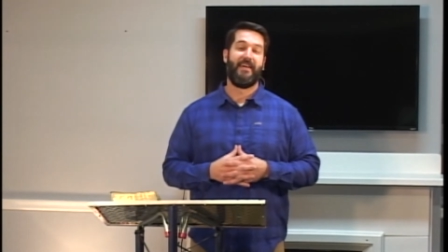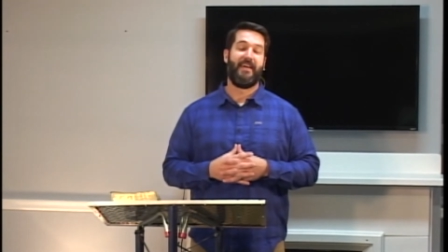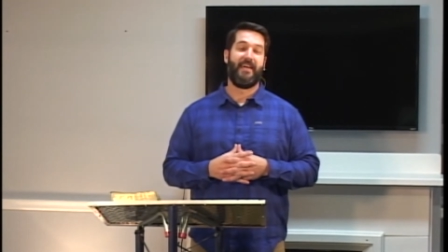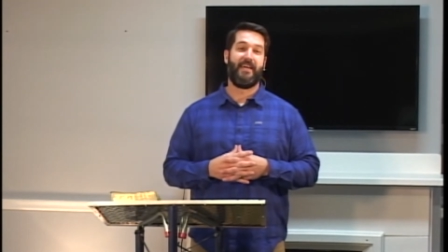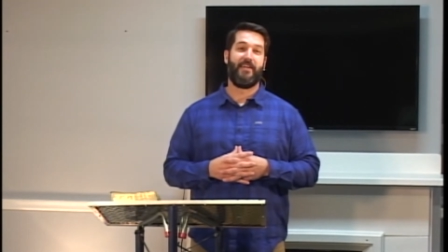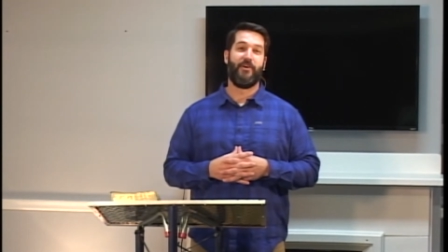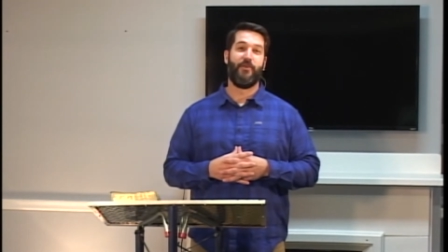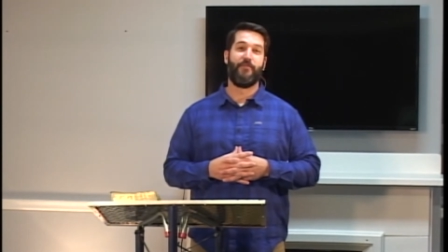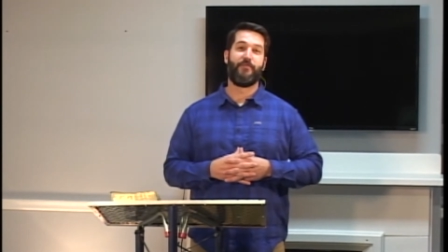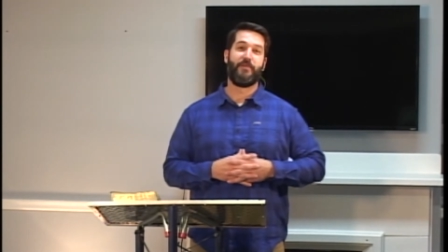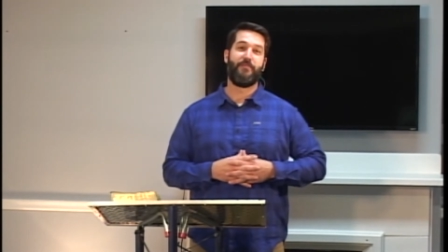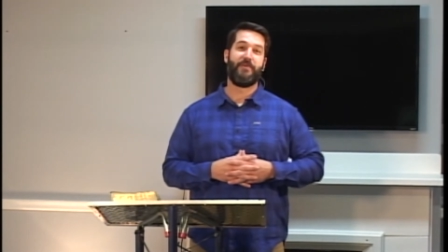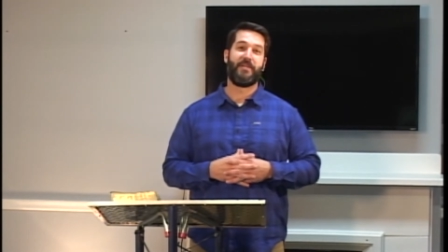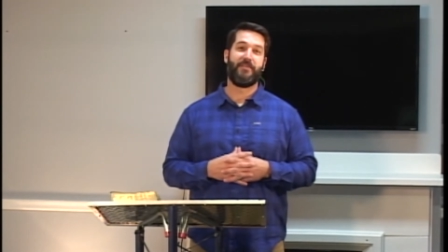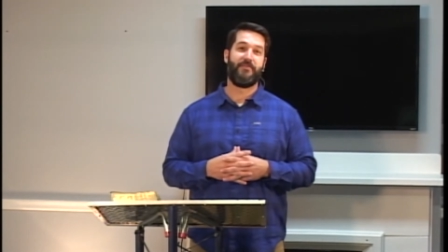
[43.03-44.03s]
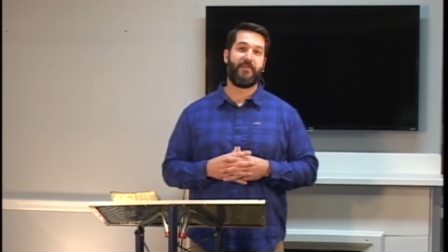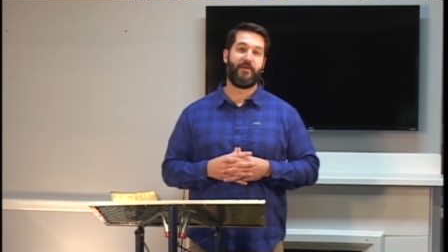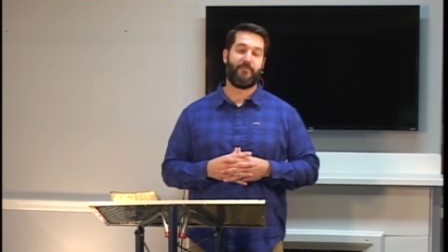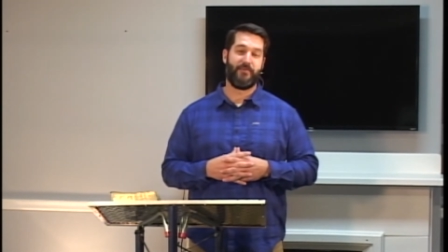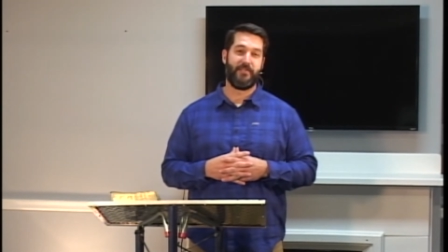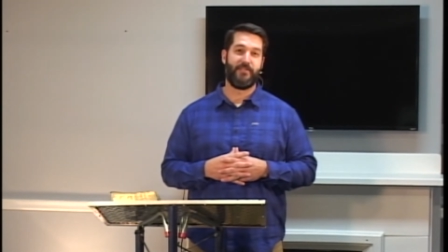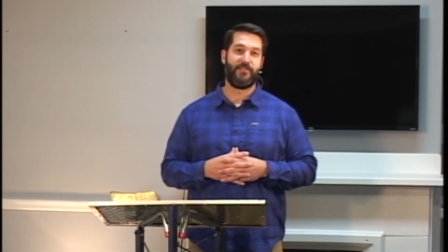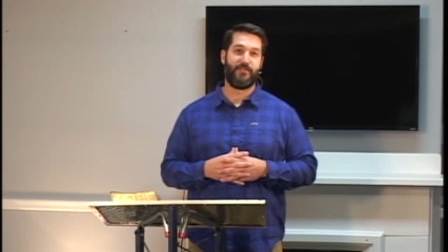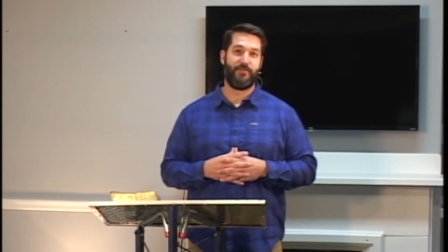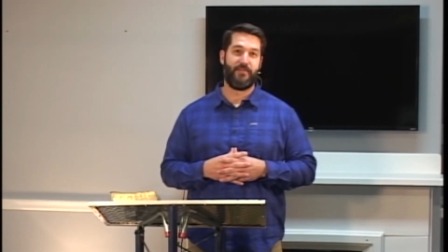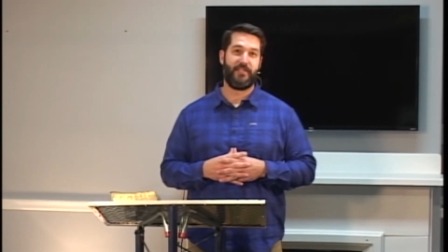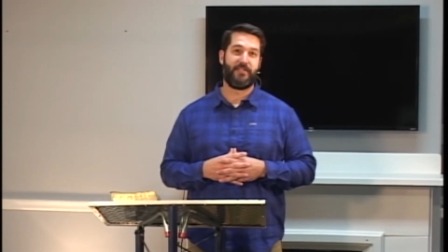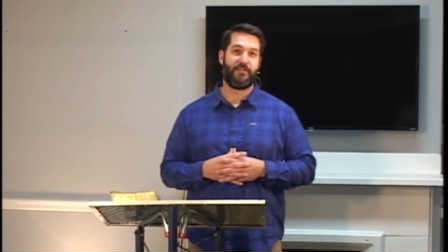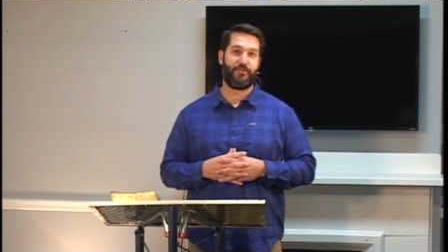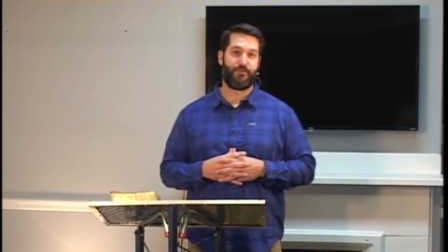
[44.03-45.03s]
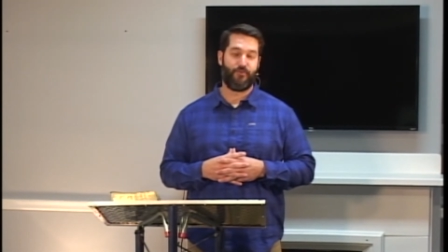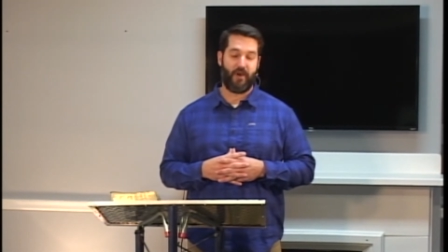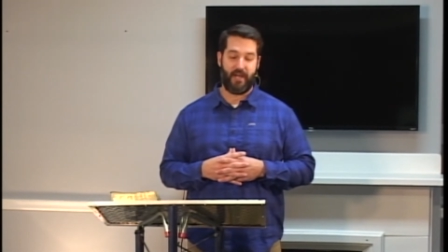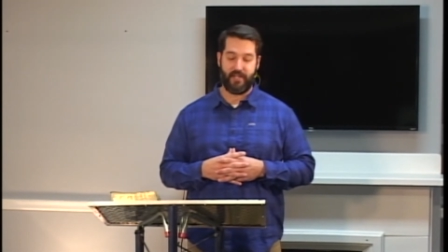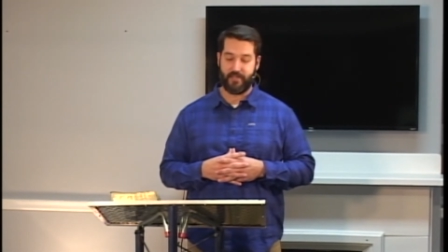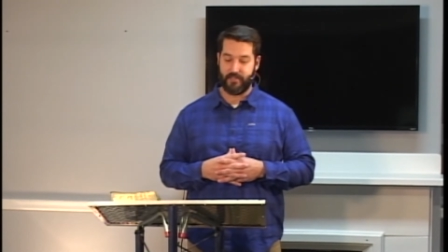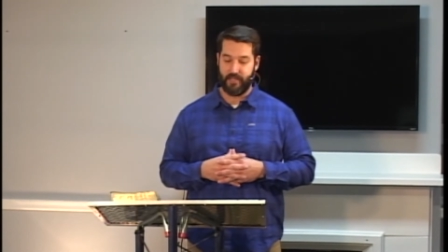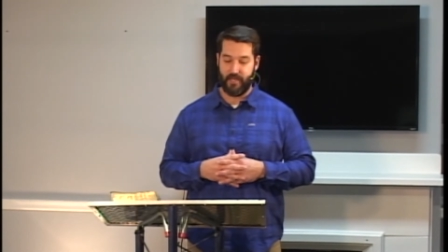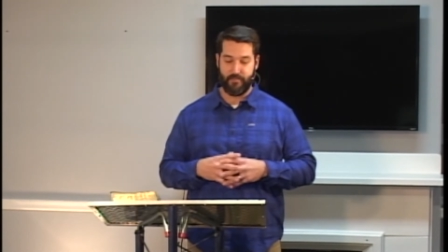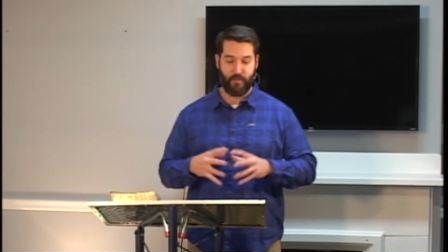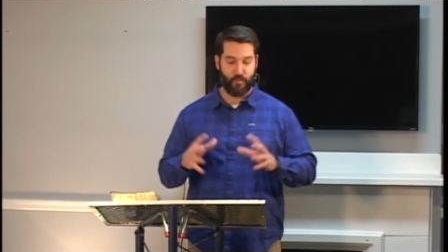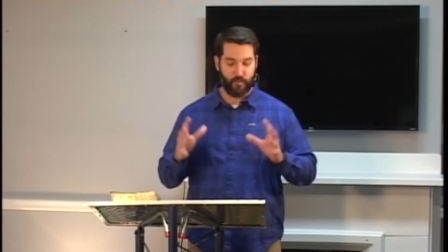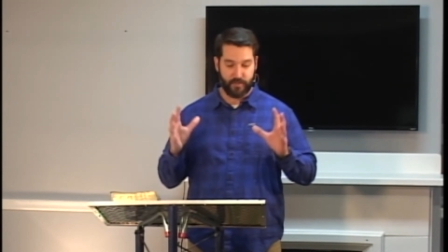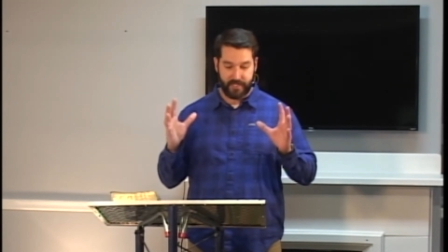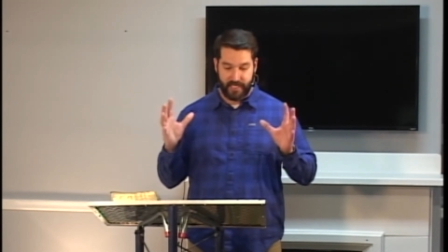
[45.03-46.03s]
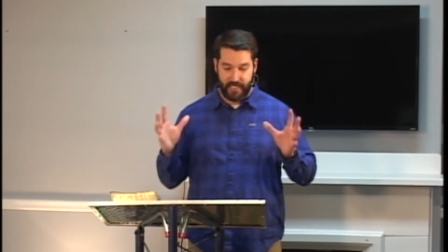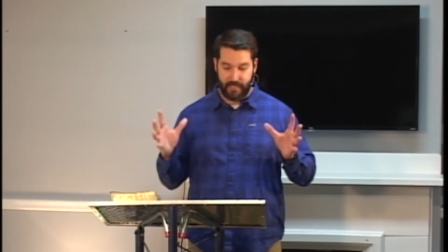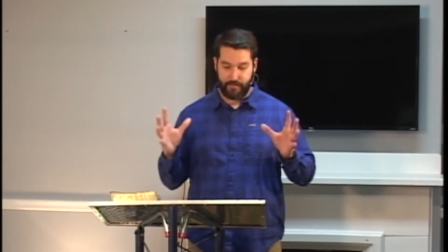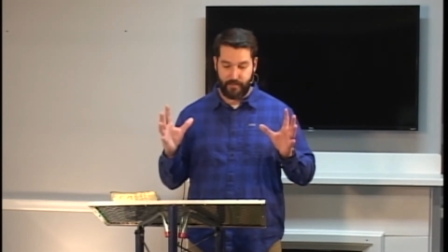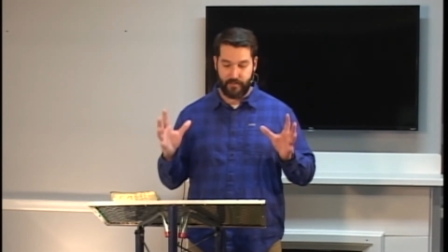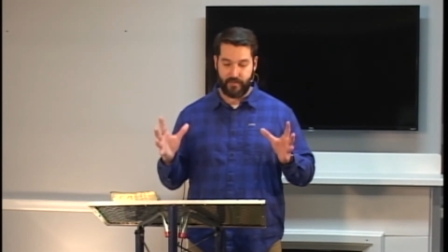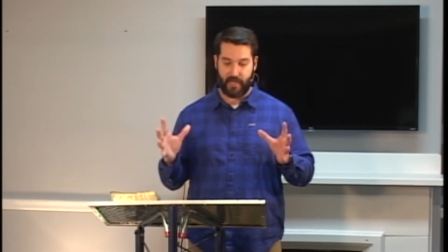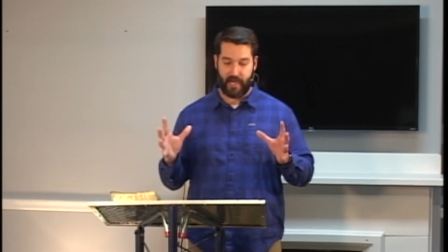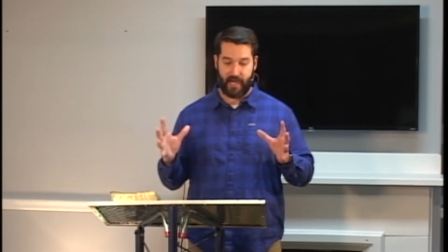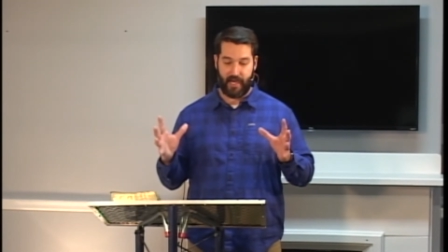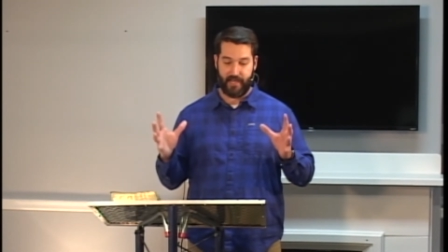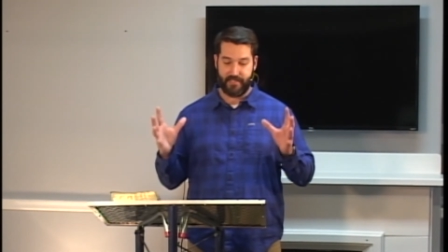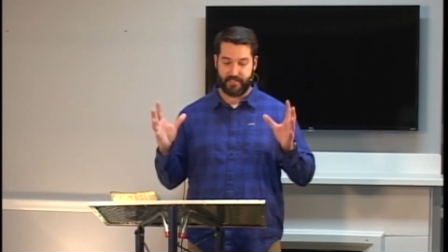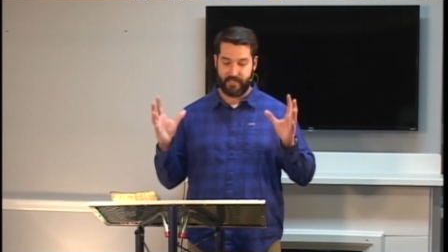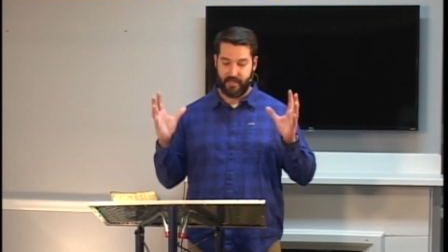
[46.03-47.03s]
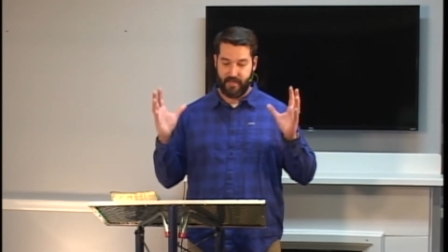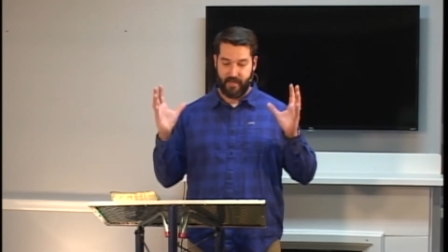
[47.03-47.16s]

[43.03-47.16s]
and hopefully we can do that really soon at the Shrine Club, but we'll keep you guys